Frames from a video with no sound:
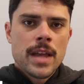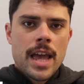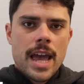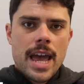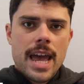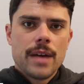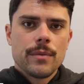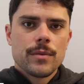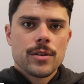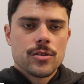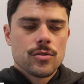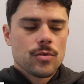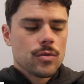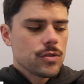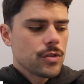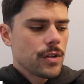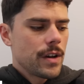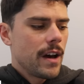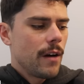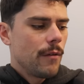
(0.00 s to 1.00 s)
And what is
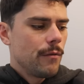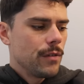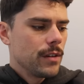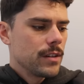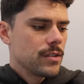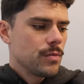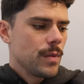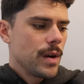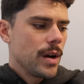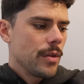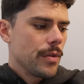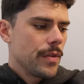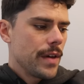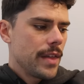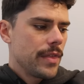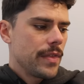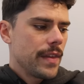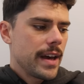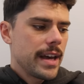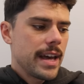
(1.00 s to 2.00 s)
also helpful as well,
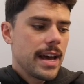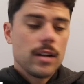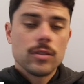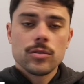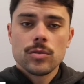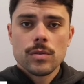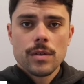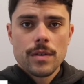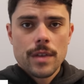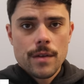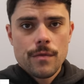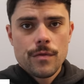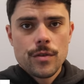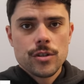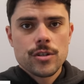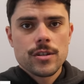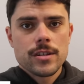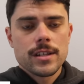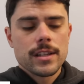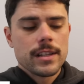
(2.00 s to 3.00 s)
that they held all of their
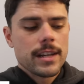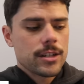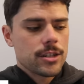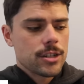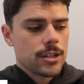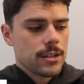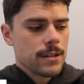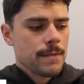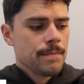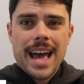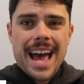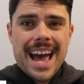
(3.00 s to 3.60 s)
future selections